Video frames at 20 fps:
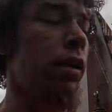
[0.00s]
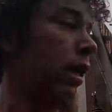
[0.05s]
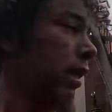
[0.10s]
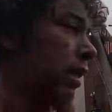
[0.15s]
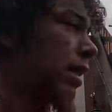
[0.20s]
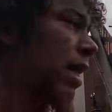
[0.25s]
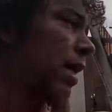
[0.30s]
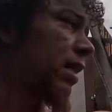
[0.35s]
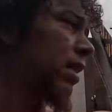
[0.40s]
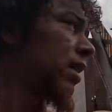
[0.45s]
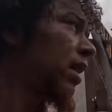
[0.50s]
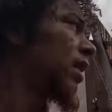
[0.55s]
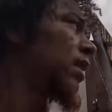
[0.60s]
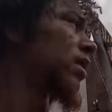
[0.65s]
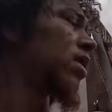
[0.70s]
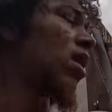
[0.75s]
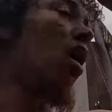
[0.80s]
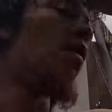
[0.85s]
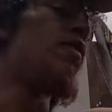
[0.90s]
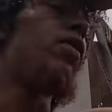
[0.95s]
Zach said he's
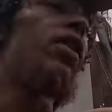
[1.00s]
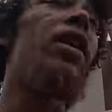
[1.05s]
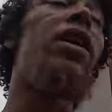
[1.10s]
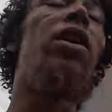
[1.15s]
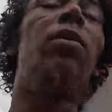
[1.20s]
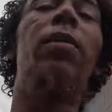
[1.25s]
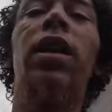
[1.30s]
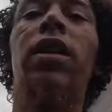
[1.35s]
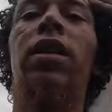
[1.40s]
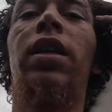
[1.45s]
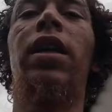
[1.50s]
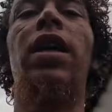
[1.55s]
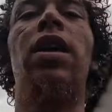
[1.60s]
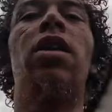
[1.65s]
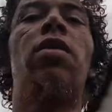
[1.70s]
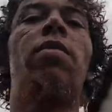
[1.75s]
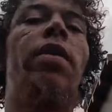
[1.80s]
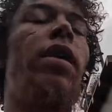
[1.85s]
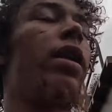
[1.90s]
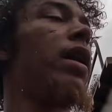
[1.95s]
confident he'll be able to get
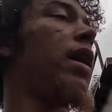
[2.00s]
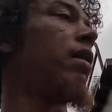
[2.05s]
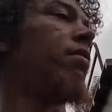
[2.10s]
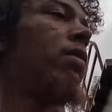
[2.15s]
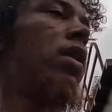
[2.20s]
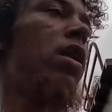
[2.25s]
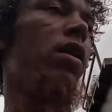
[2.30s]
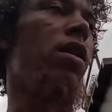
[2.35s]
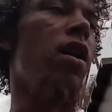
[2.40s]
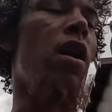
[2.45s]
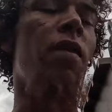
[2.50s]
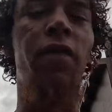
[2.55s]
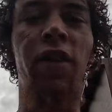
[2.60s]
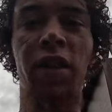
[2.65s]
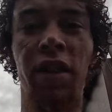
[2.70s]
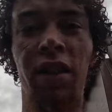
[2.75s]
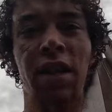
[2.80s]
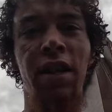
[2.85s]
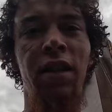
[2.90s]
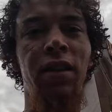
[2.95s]
it, but I'm not
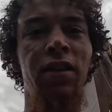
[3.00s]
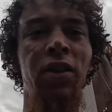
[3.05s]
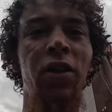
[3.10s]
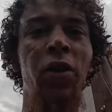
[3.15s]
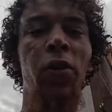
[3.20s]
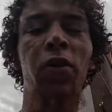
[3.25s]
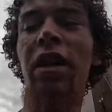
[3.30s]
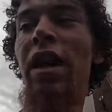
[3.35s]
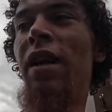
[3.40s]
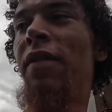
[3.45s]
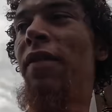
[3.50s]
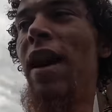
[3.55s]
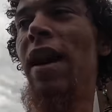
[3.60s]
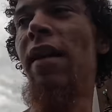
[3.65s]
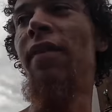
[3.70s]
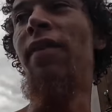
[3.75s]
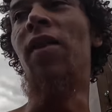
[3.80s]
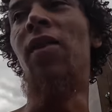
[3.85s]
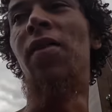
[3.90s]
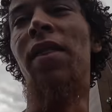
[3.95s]
confident that it's a new enough
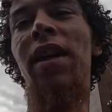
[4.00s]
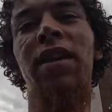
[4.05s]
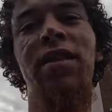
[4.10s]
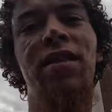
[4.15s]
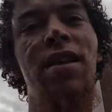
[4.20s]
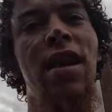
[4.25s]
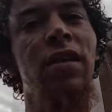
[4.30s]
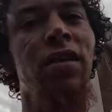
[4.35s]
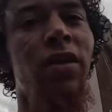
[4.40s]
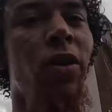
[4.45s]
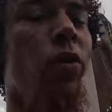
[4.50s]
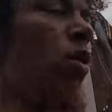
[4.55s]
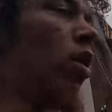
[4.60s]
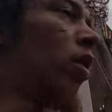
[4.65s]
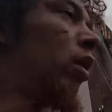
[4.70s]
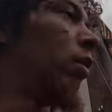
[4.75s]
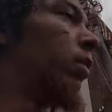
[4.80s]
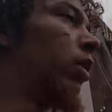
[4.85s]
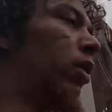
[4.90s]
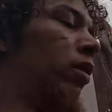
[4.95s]
iPhone that it's actually
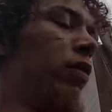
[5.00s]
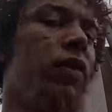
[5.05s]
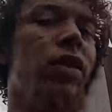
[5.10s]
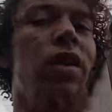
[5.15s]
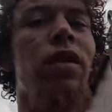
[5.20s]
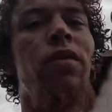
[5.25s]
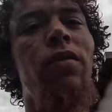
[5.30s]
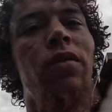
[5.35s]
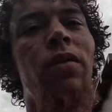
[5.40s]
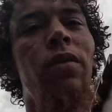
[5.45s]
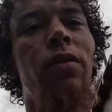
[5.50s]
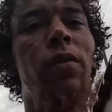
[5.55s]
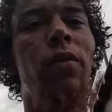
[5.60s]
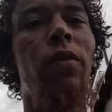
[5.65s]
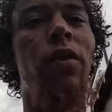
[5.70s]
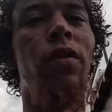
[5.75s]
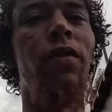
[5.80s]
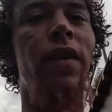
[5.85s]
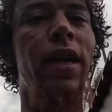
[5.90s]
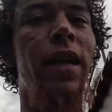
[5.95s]
waterproof, so
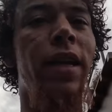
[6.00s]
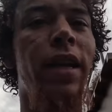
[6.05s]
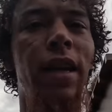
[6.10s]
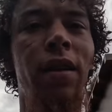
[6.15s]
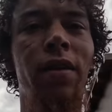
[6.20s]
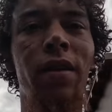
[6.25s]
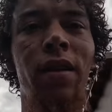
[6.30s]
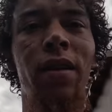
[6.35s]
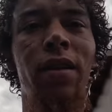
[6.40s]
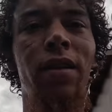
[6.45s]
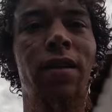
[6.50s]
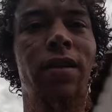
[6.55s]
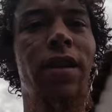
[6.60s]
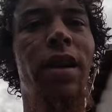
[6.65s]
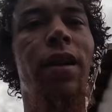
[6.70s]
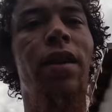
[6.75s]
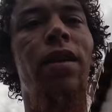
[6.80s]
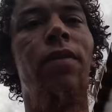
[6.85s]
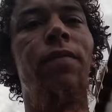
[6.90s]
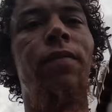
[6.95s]
we'll find out here in a
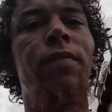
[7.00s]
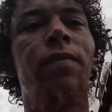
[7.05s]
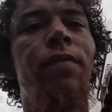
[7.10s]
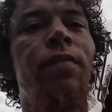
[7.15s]
second.